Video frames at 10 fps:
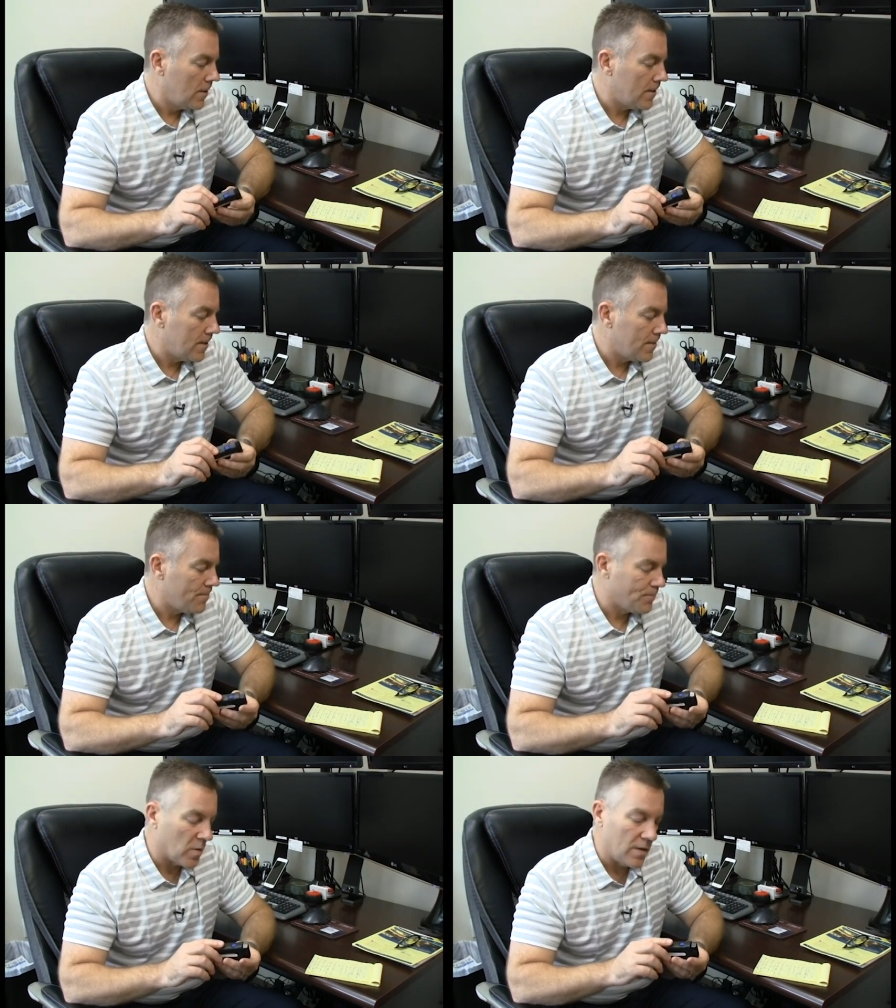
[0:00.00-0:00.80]

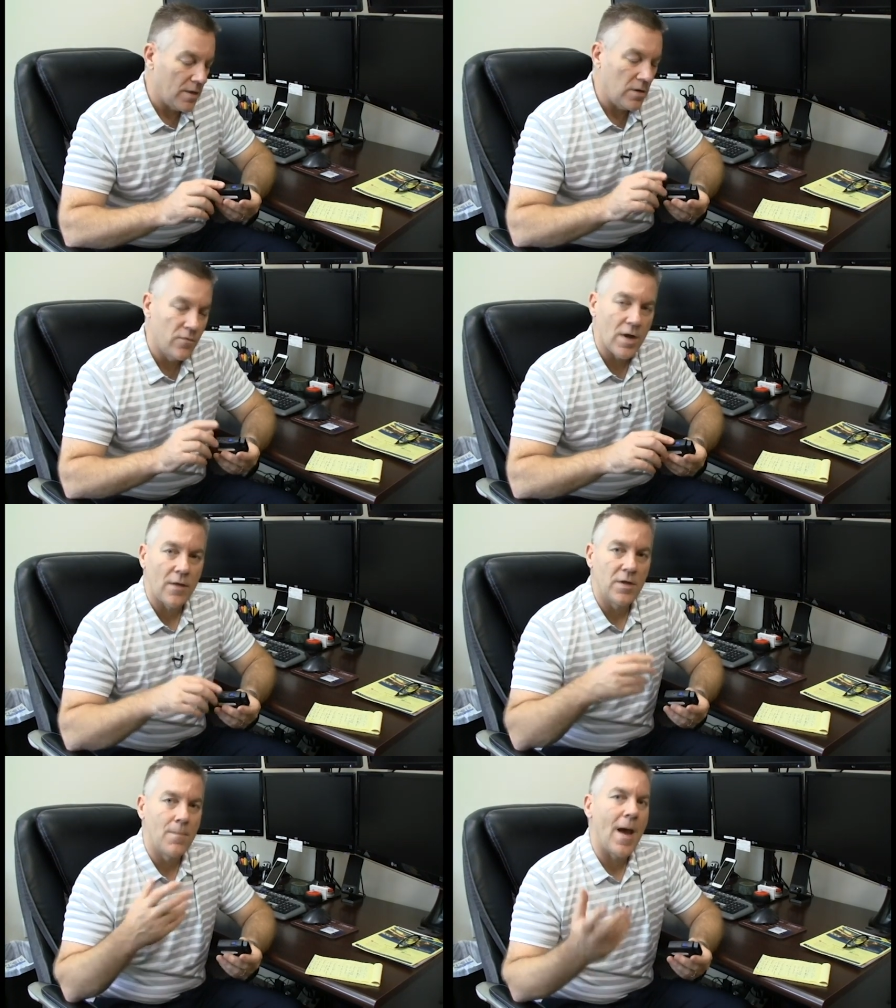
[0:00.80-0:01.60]
Um, then you've
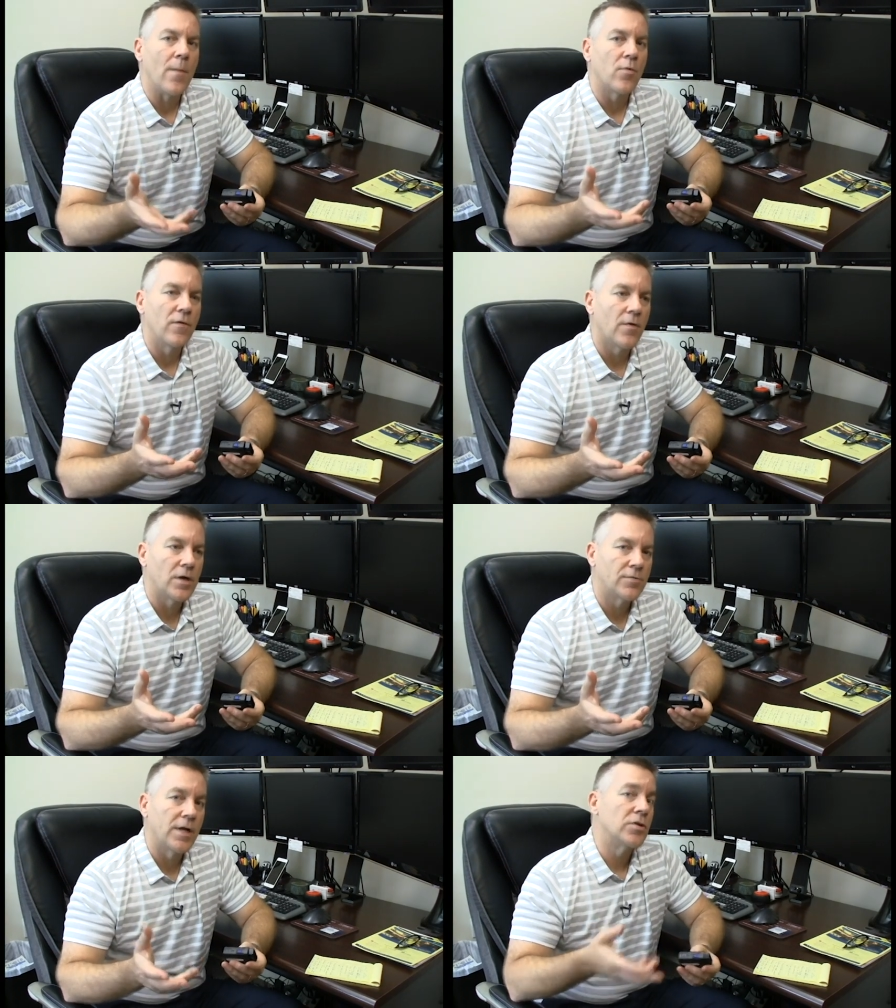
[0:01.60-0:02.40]
got the map
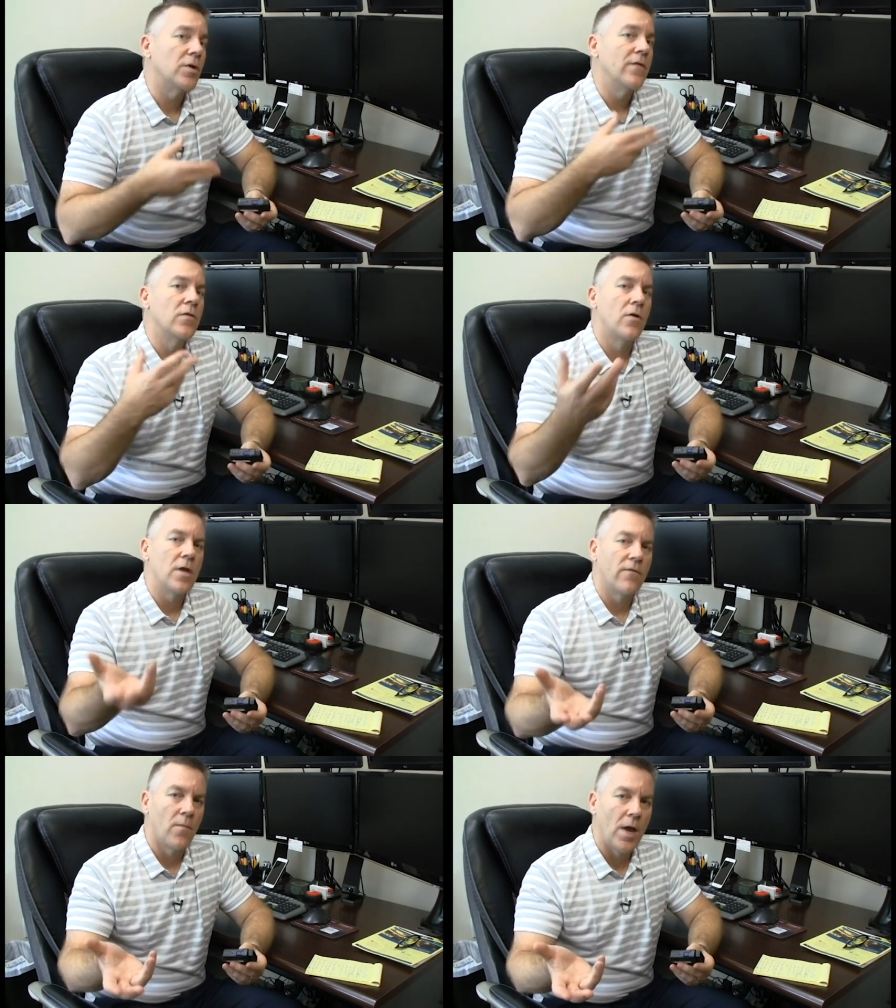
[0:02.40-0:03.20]
refresh rate. So even though
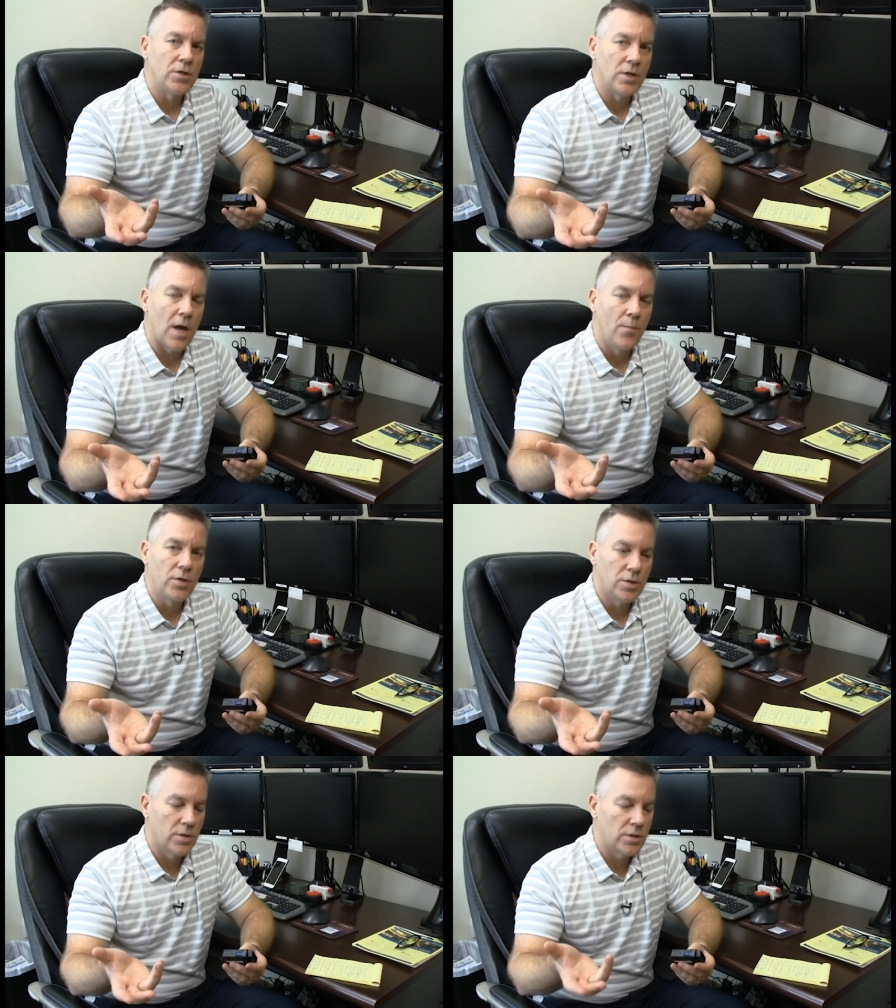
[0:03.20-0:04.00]
the information got
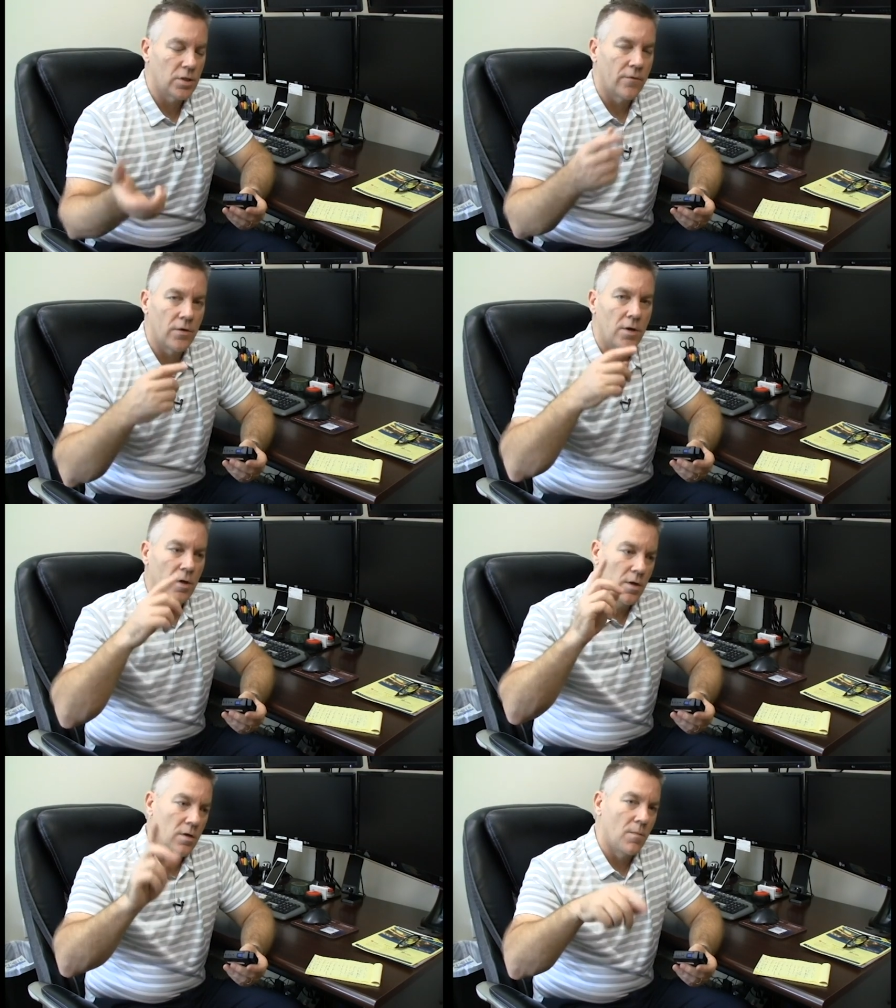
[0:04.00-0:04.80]
pushed to the server,
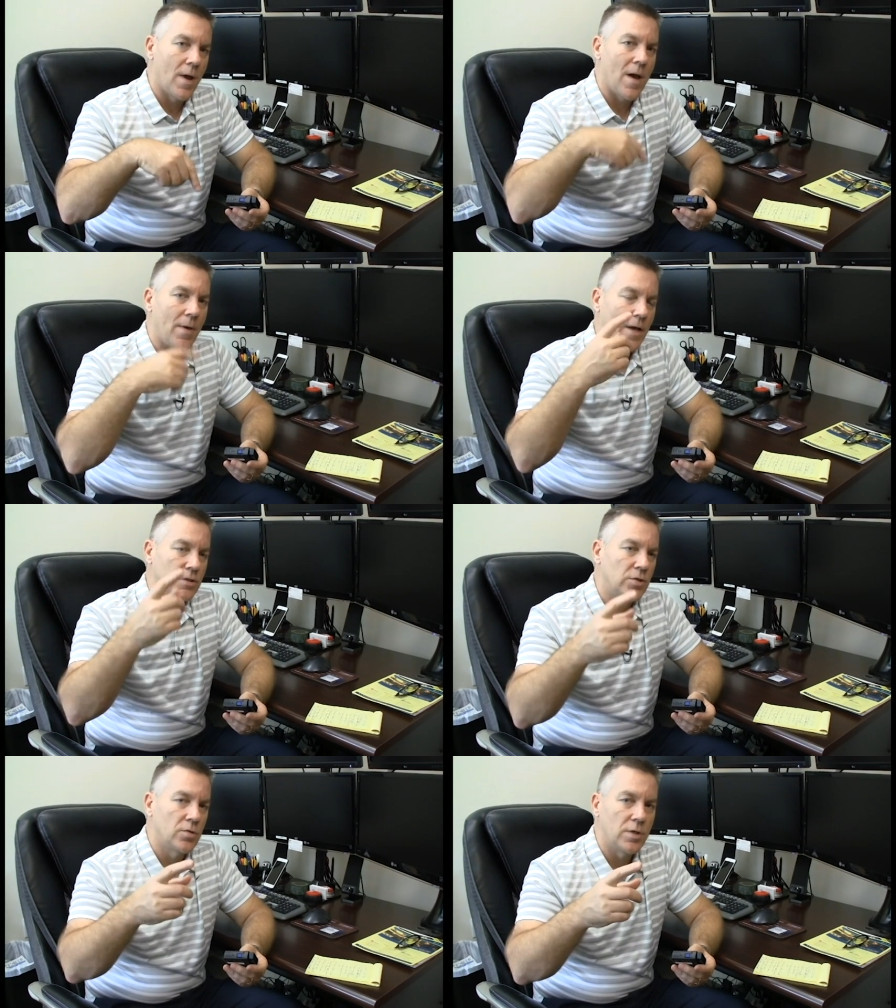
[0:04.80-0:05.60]
your map
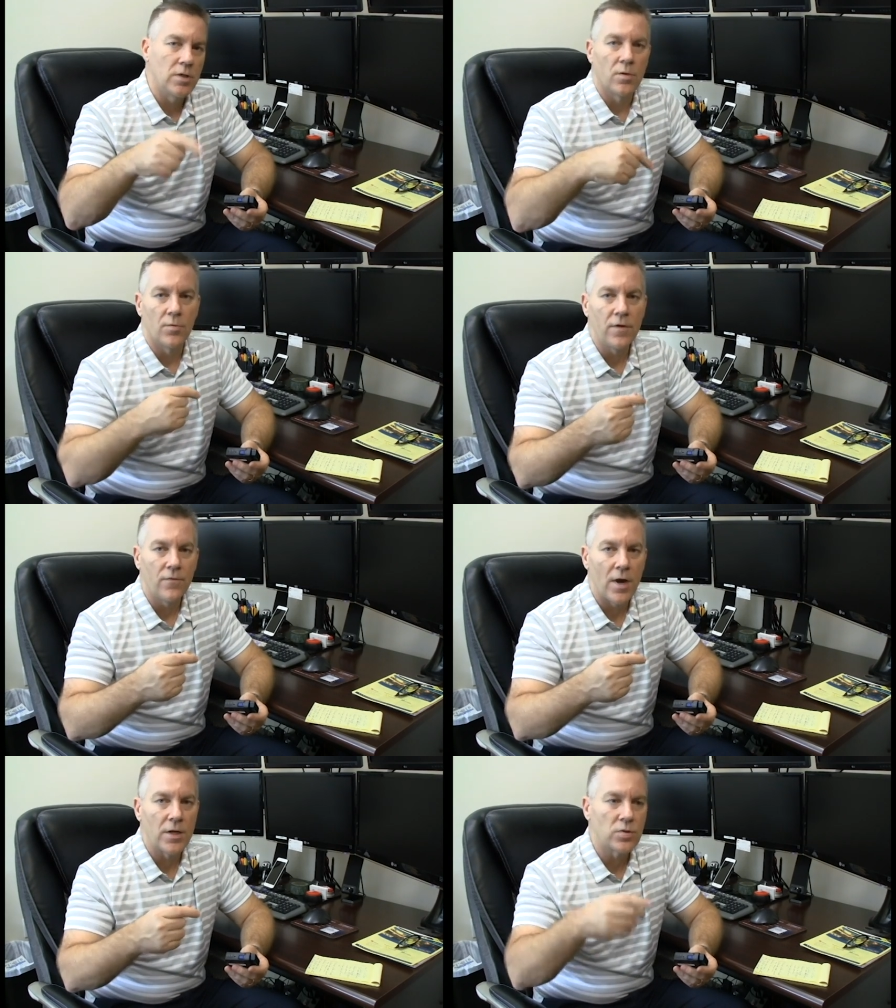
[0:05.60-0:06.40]
has to either
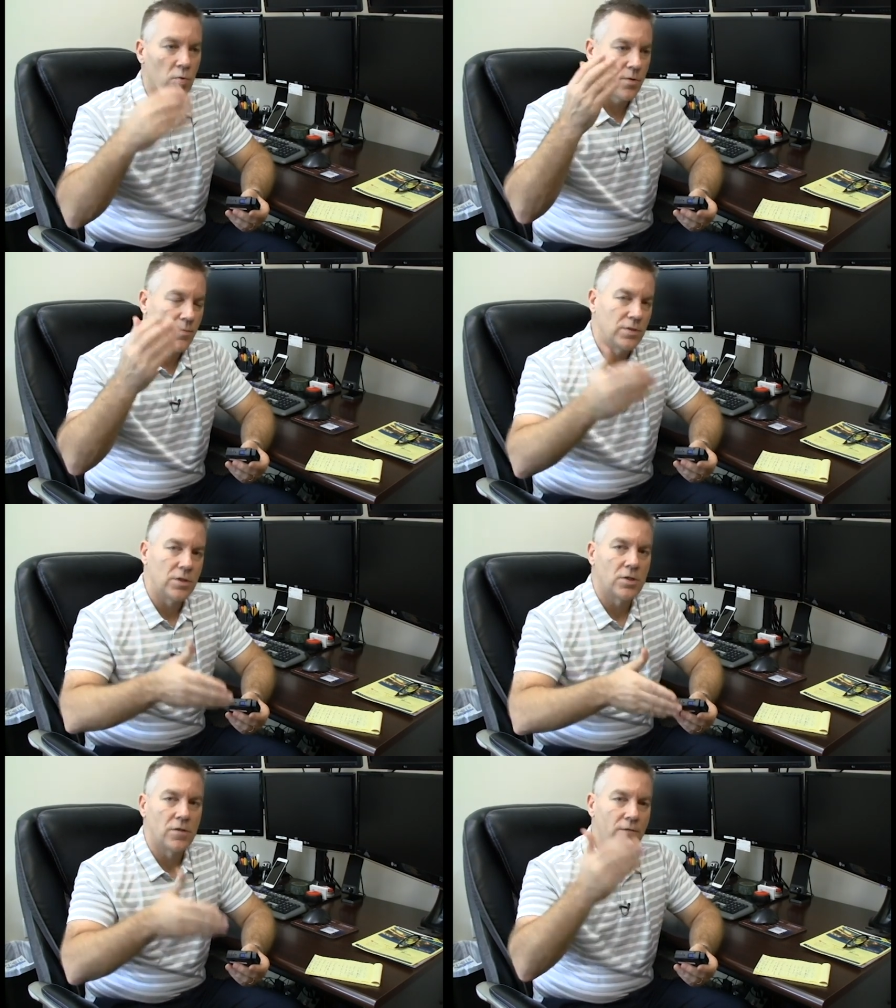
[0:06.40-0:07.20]
refresh or the
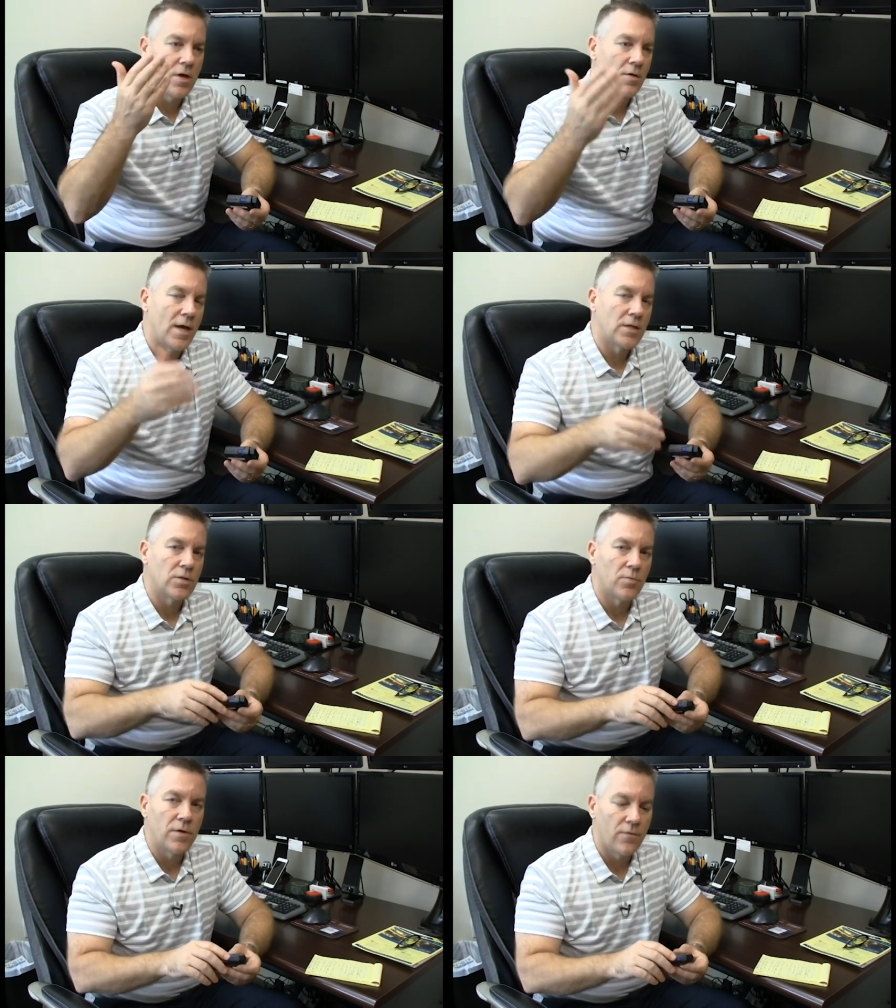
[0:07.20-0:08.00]
position of the vehicle has
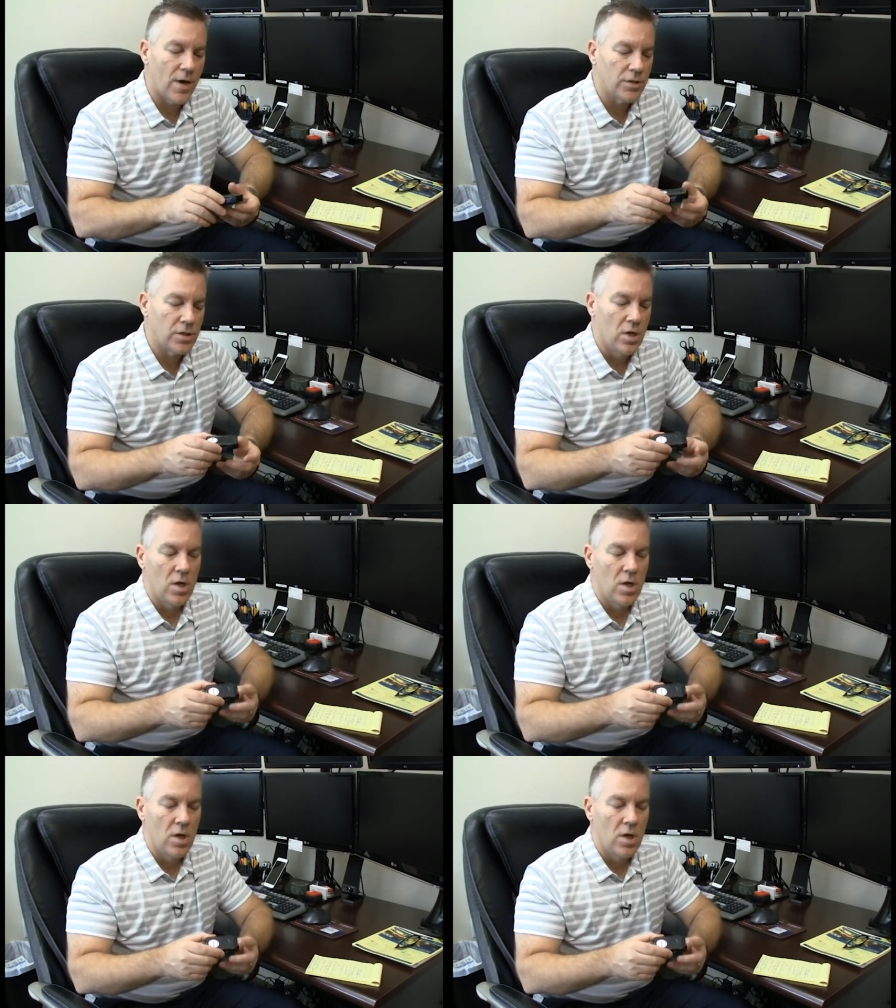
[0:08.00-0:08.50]
to refresh